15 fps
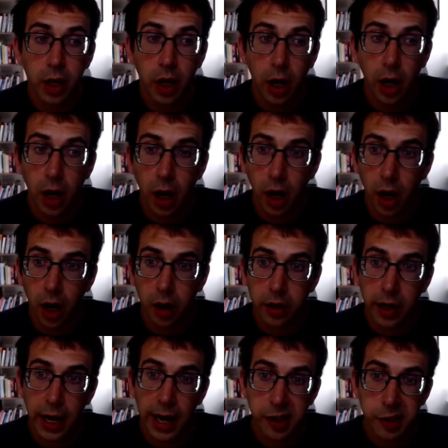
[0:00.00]
uh,
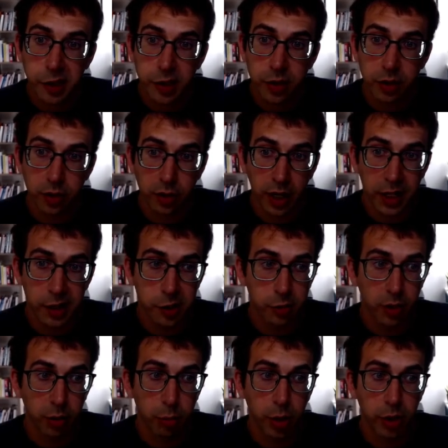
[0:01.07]
the
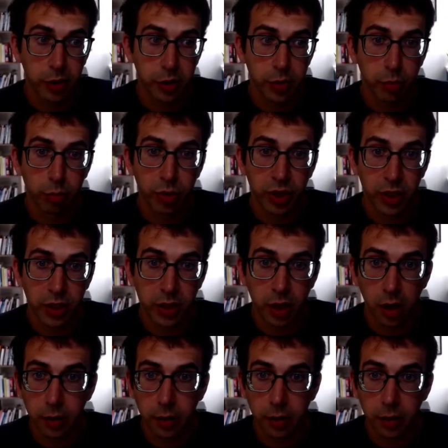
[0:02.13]
answering parties to predict on.